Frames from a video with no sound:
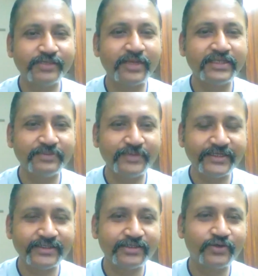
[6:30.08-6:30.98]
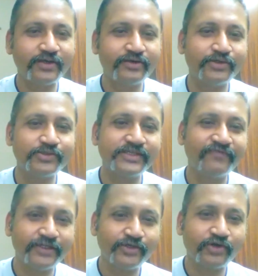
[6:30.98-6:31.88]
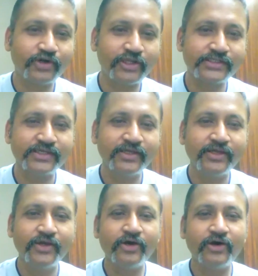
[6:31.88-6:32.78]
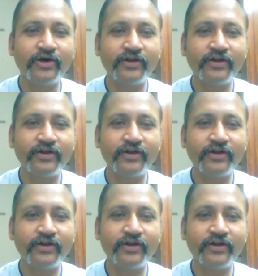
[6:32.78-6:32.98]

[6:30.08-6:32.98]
multimedia, you are using video calls or